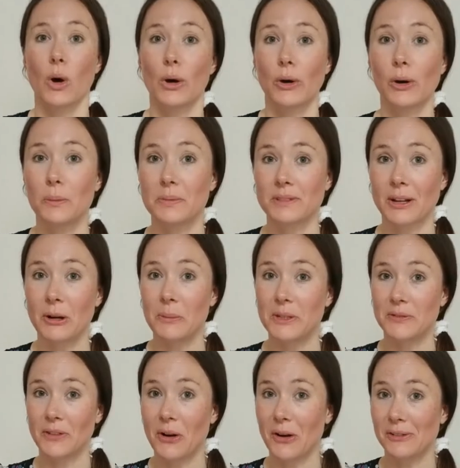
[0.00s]
Oops, I
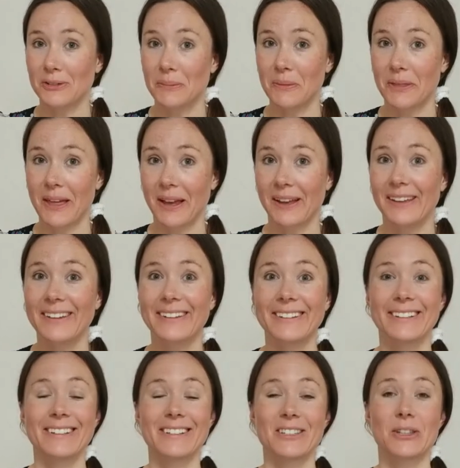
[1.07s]
almost forgot something.
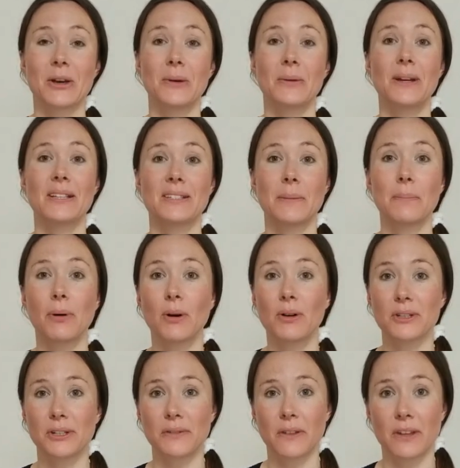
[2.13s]
So it's
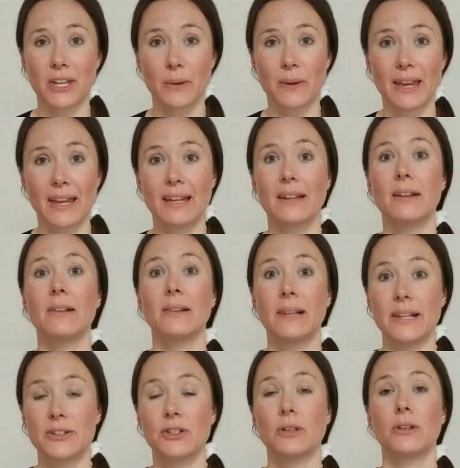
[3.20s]
important that you eat
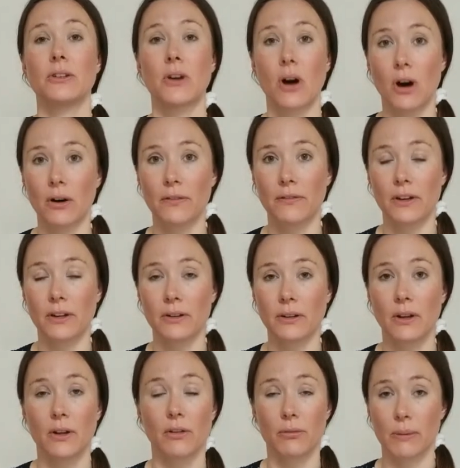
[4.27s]
little and
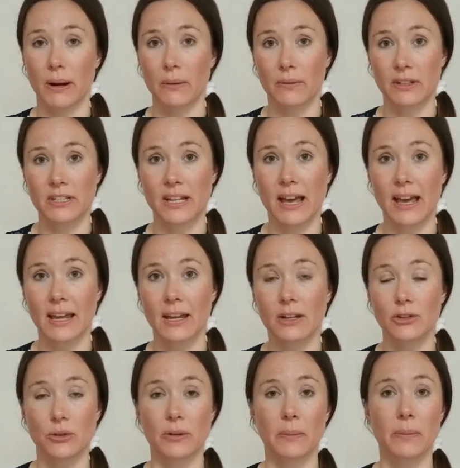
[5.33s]
often throughout the day
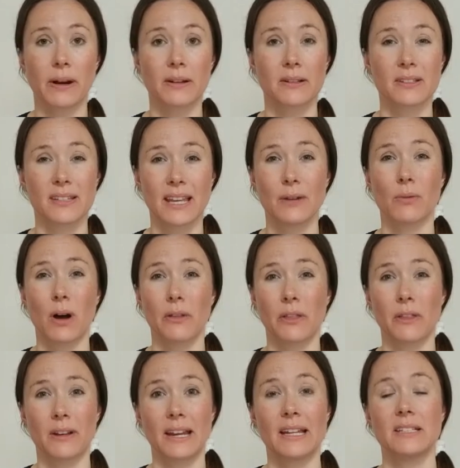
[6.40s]
during pregnancy, rather
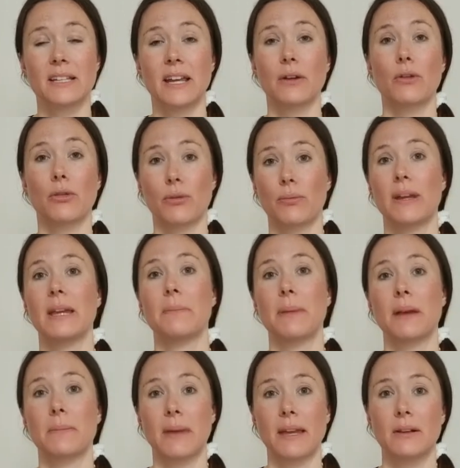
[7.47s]
than eating three
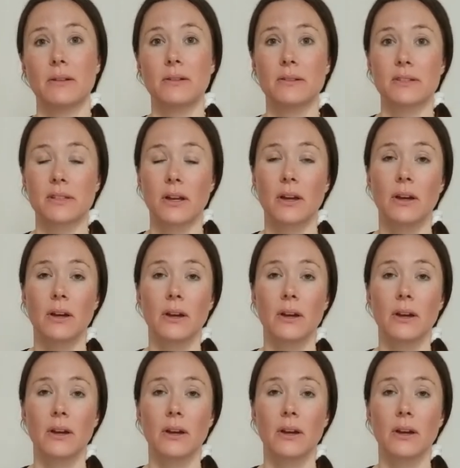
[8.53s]
big meals.